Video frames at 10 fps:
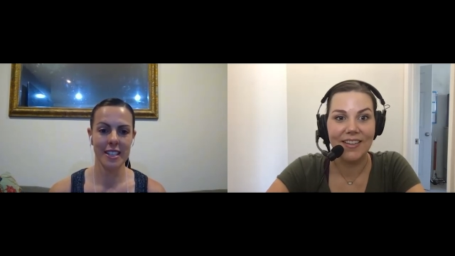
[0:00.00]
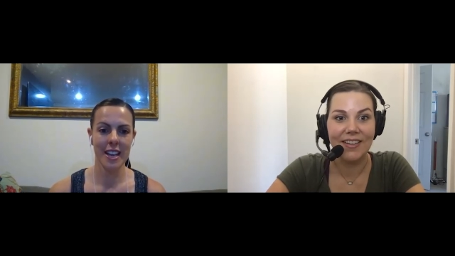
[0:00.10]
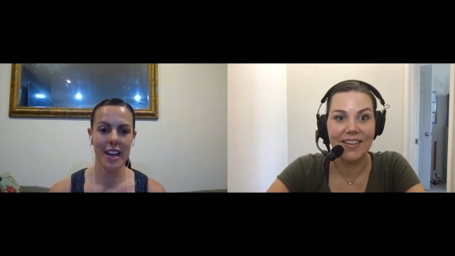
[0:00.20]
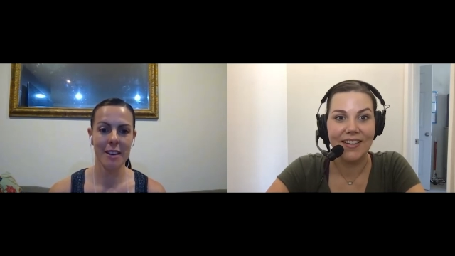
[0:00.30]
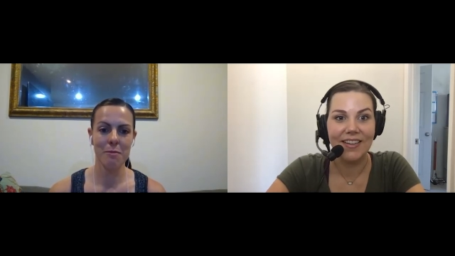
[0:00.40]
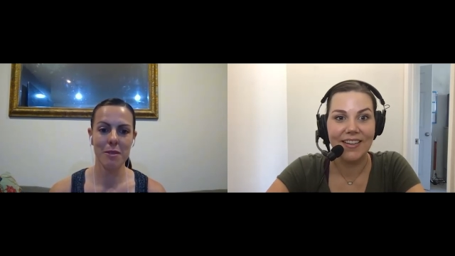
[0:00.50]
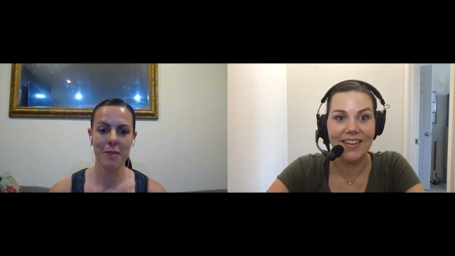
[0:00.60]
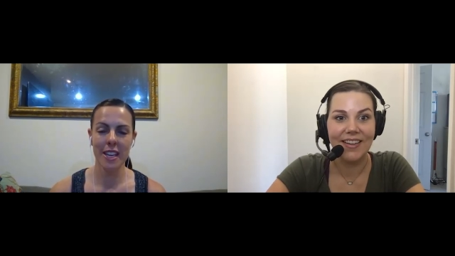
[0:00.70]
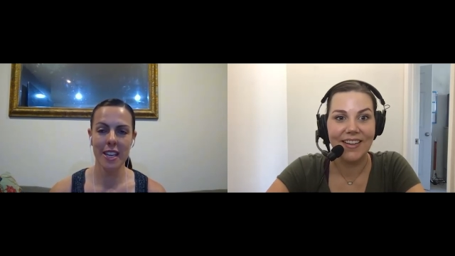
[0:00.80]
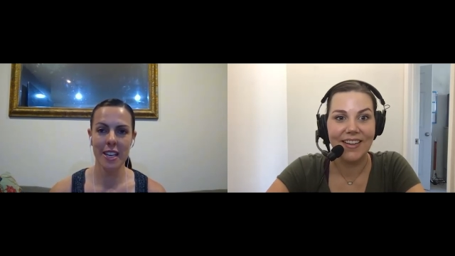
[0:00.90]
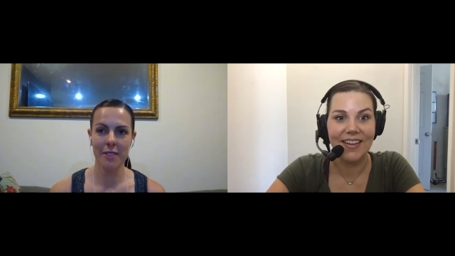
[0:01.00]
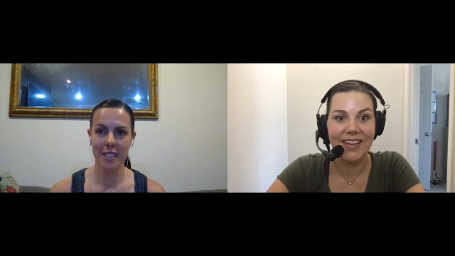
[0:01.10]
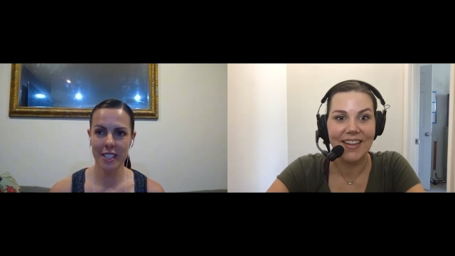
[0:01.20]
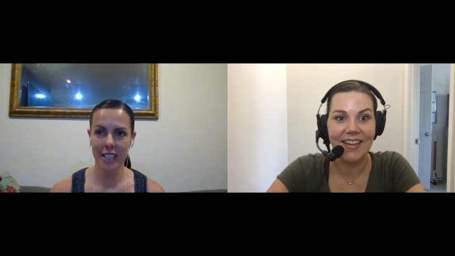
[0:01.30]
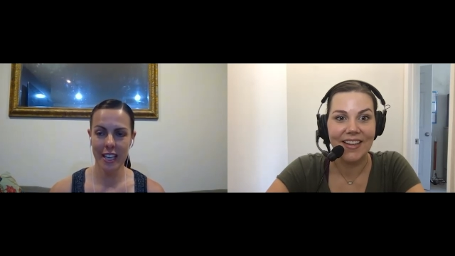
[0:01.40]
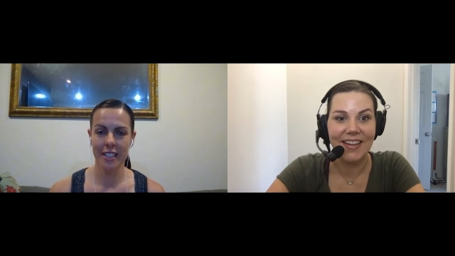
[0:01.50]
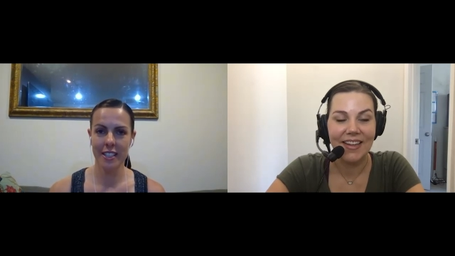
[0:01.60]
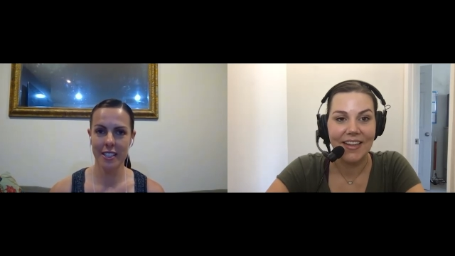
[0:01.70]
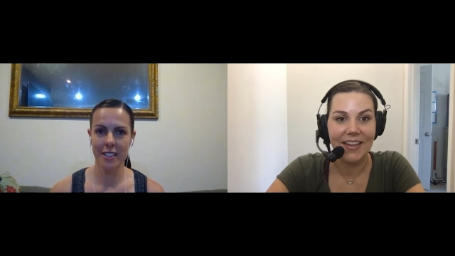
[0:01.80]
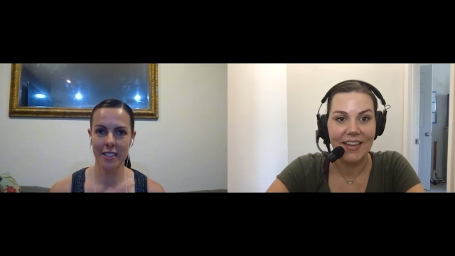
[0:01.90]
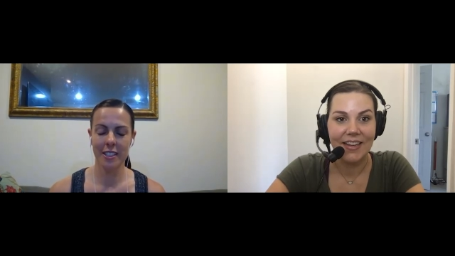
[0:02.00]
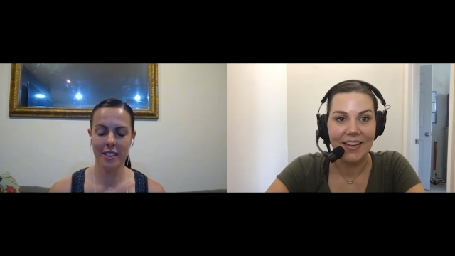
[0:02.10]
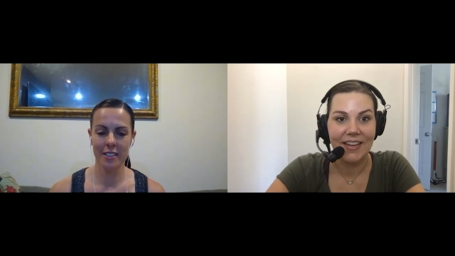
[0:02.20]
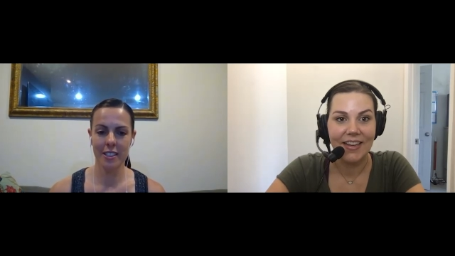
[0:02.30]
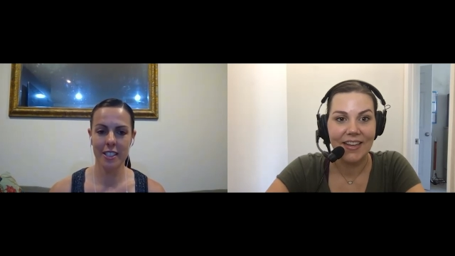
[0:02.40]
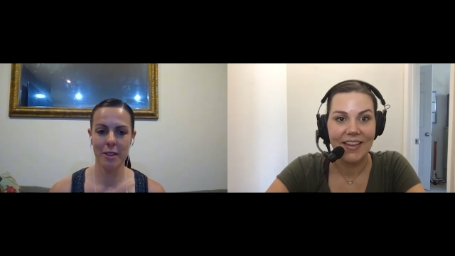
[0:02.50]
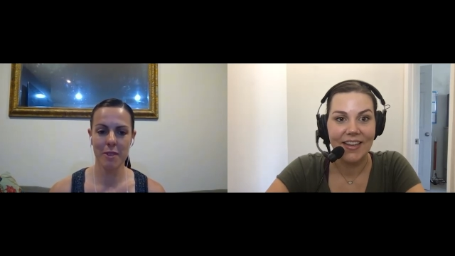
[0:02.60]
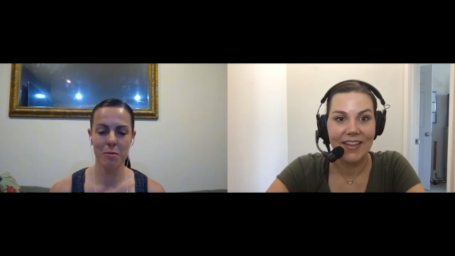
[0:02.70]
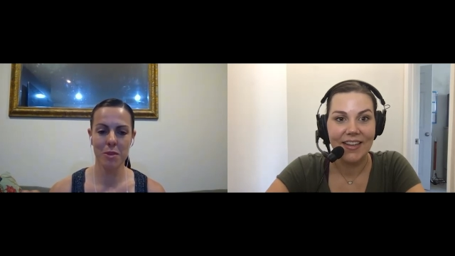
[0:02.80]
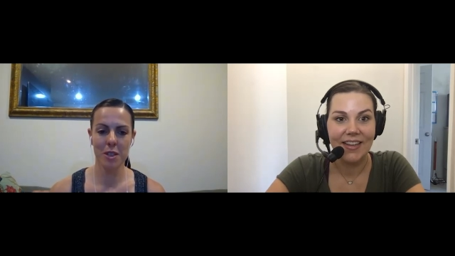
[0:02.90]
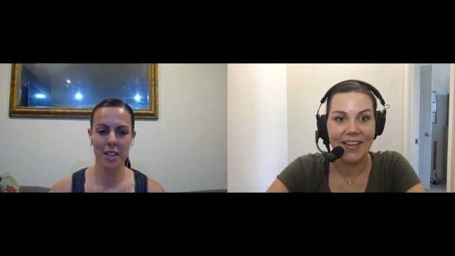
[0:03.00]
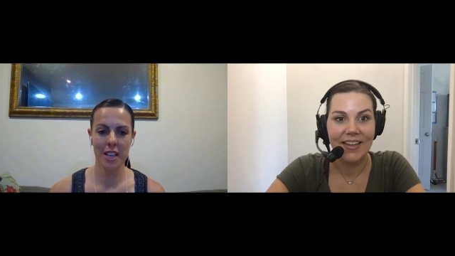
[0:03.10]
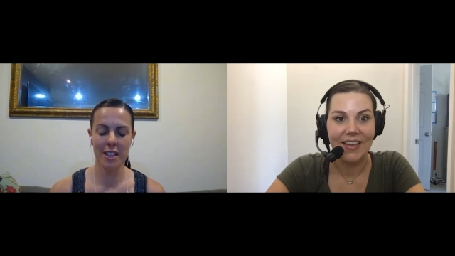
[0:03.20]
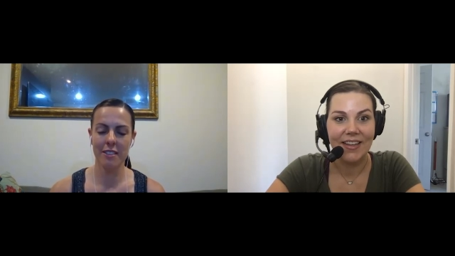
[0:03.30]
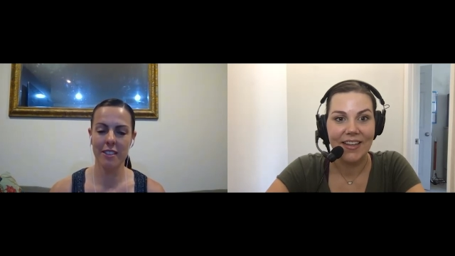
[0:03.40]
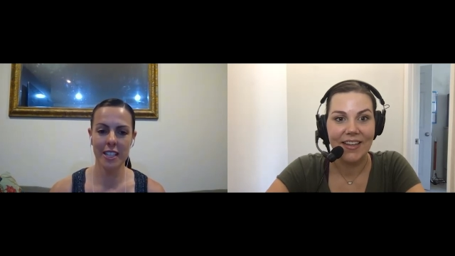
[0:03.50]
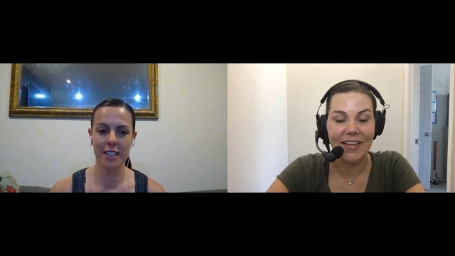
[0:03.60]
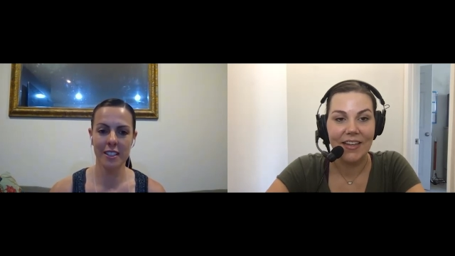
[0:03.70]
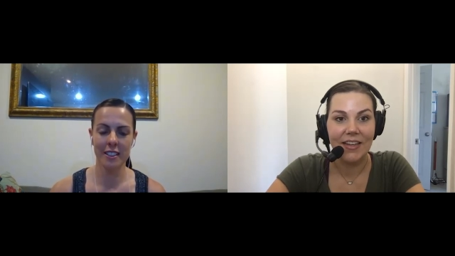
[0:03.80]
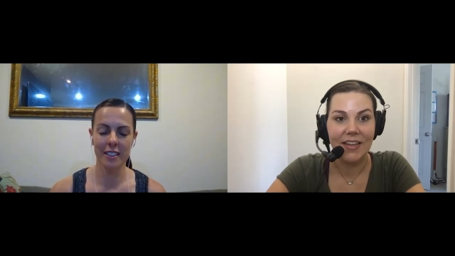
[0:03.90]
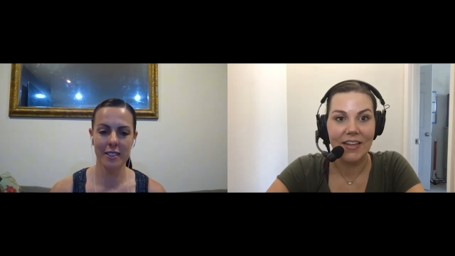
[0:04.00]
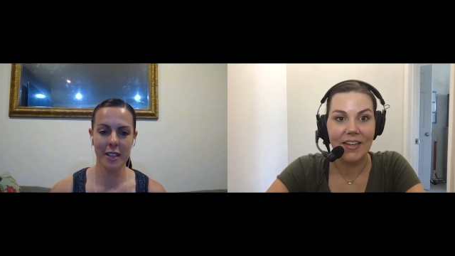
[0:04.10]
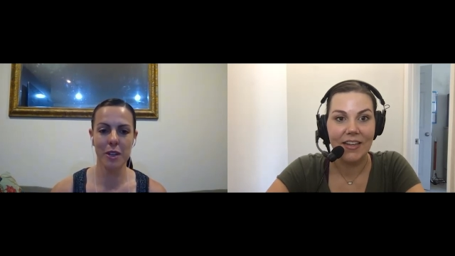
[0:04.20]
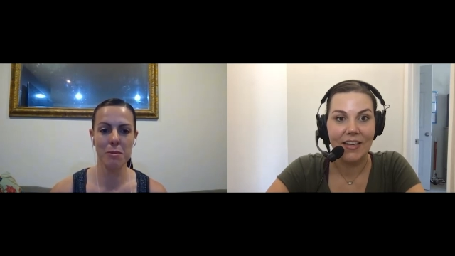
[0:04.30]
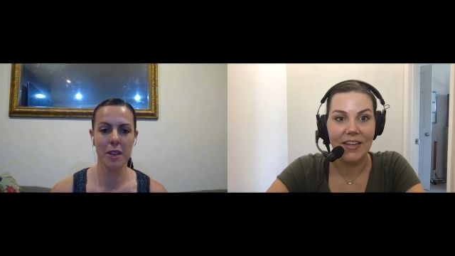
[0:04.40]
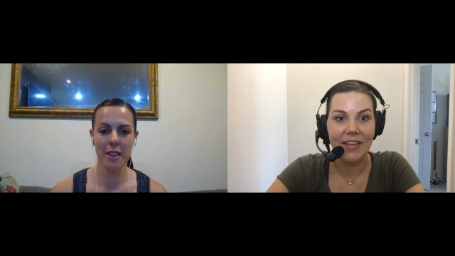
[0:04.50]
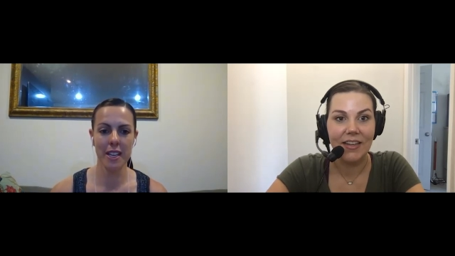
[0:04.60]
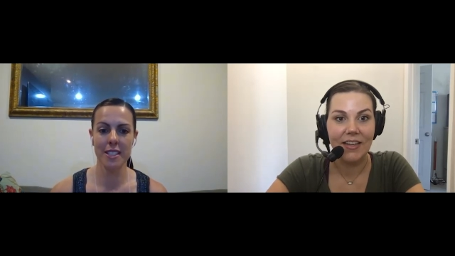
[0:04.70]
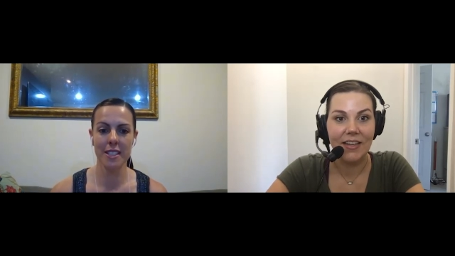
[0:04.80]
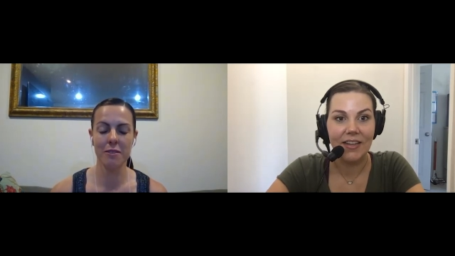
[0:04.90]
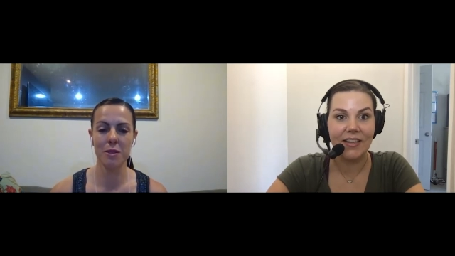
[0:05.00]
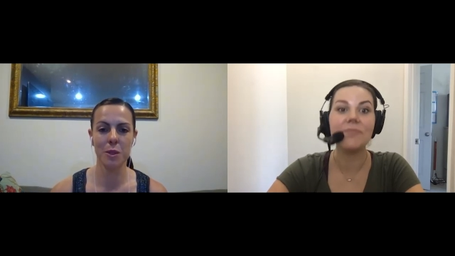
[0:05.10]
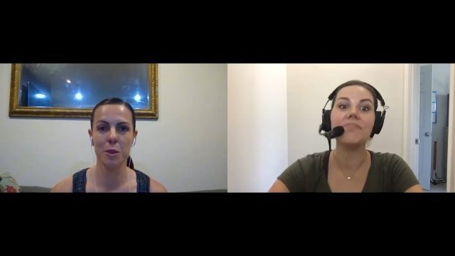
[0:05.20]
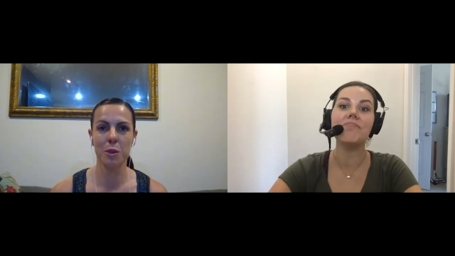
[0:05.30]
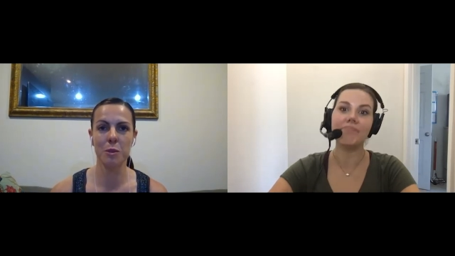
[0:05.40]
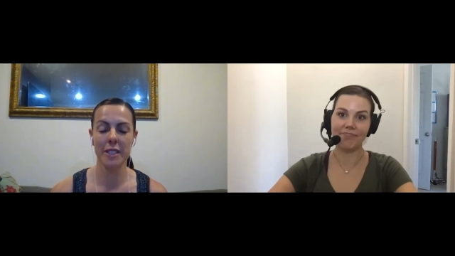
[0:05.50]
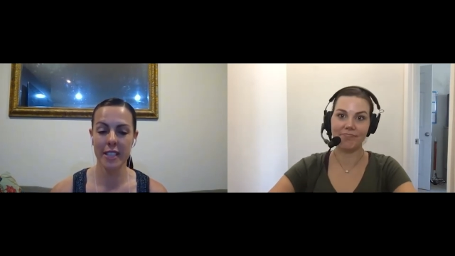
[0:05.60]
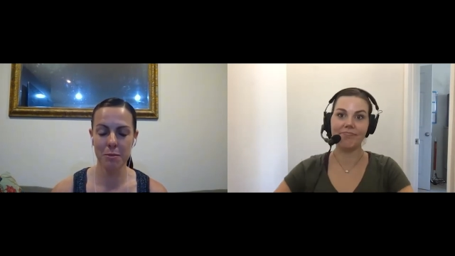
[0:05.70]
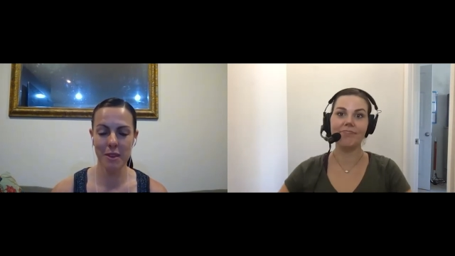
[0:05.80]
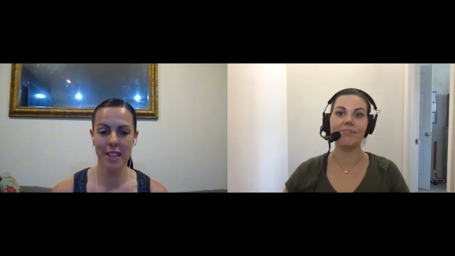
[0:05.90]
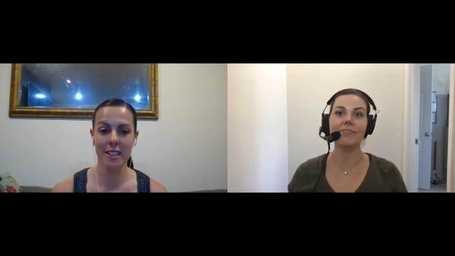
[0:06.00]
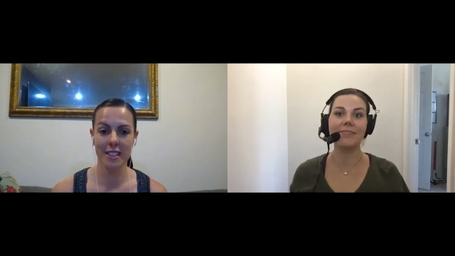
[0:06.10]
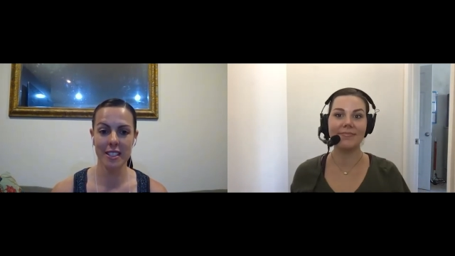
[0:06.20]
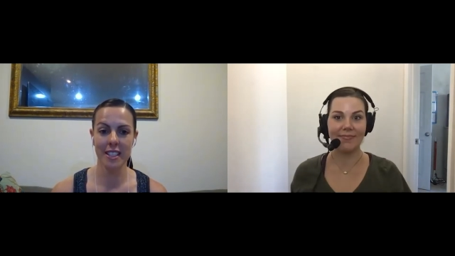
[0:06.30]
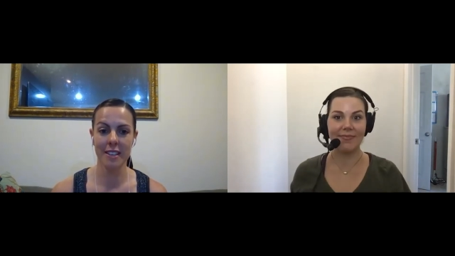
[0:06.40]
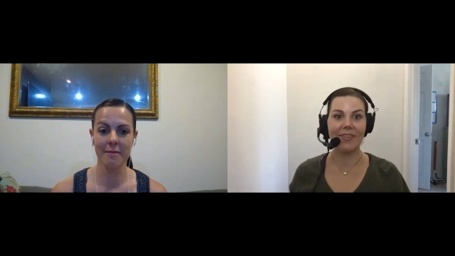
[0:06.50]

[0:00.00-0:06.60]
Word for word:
Speaker 1: and i've been making an effort to like shut my computer at three o'clock like when i pick my kids up from school that's mm-hmm. my thing this year